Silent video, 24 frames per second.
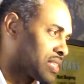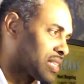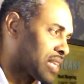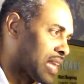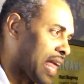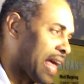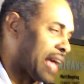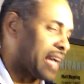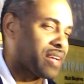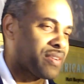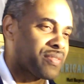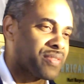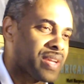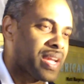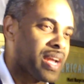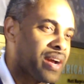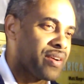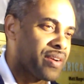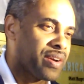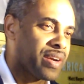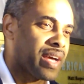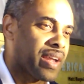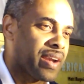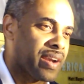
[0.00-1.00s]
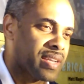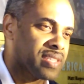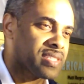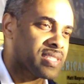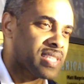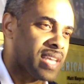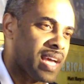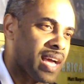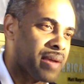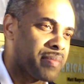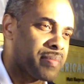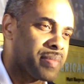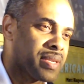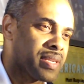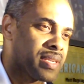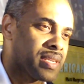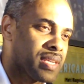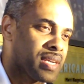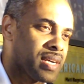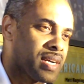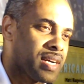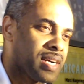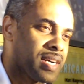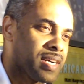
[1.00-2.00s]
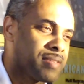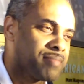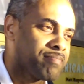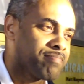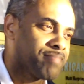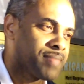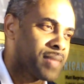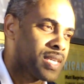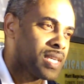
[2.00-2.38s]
lack of carrying out an assignment.